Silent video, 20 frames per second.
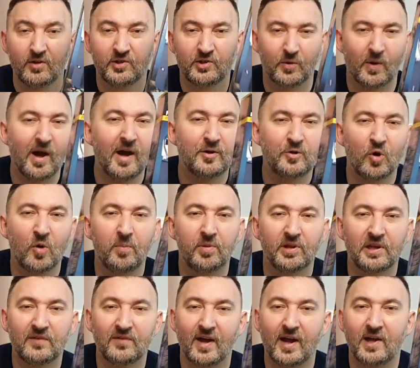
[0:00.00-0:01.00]
So I don't
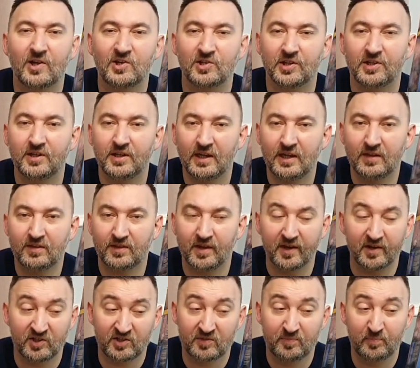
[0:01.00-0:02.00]
believe I actually need
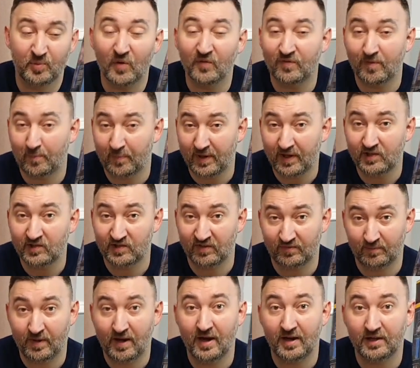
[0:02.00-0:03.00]
this. But for peace
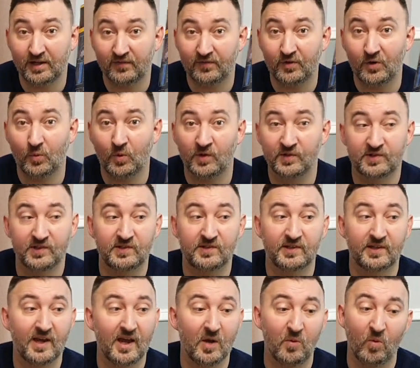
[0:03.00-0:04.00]
of mind, if you wanted
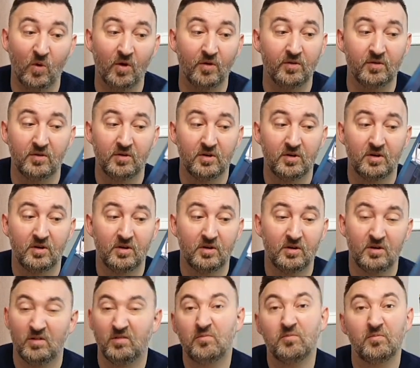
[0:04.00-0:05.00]
to get one,
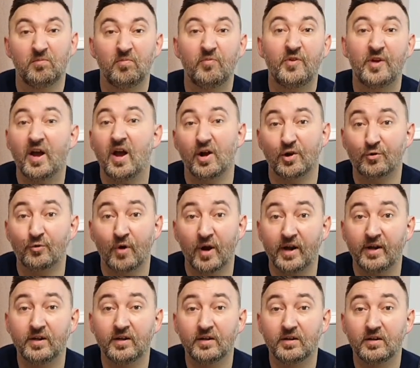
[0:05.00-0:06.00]
they are
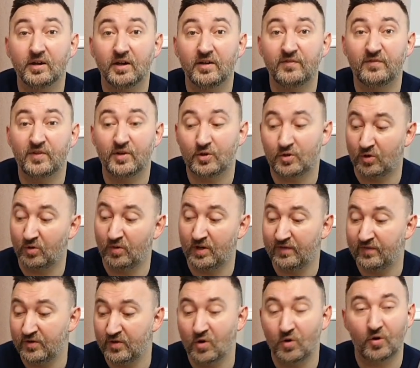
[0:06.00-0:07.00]
great. If you're
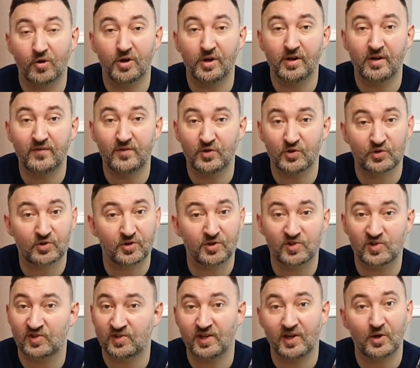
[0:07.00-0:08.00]
just going
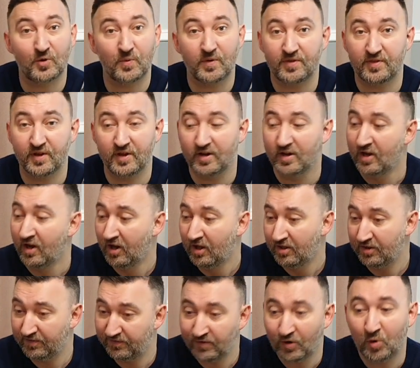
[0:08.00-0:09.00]
to stick with
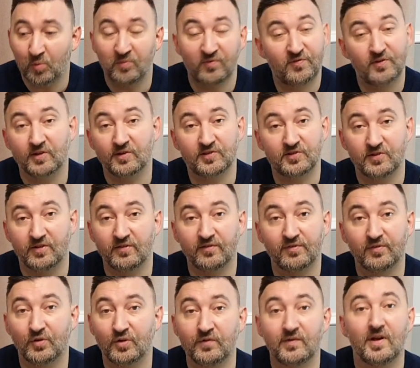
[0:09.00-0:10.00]
the foam filter that
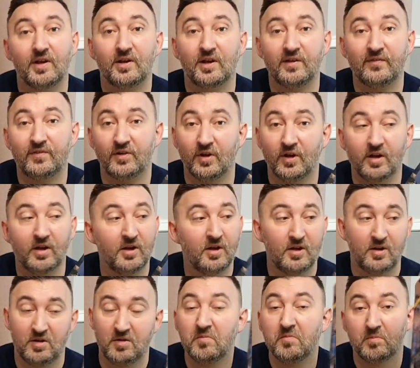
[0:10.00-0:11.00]
Fluval give you,
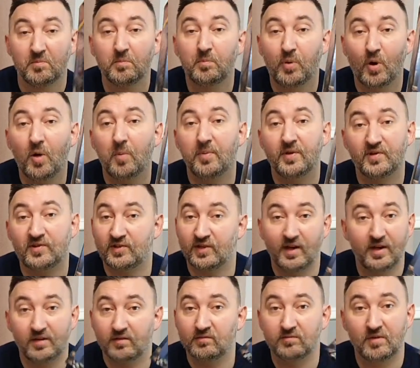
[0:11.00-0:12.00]
pop this
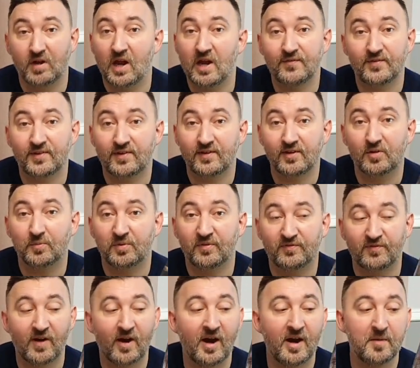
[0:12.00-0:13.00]
in, everything will be
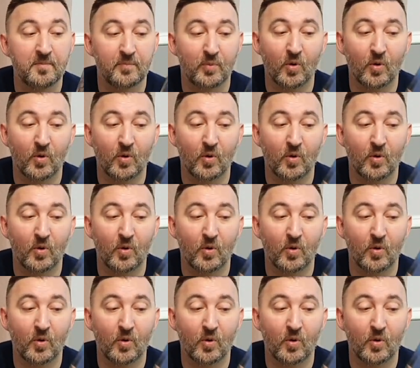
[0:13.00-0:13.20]
fine.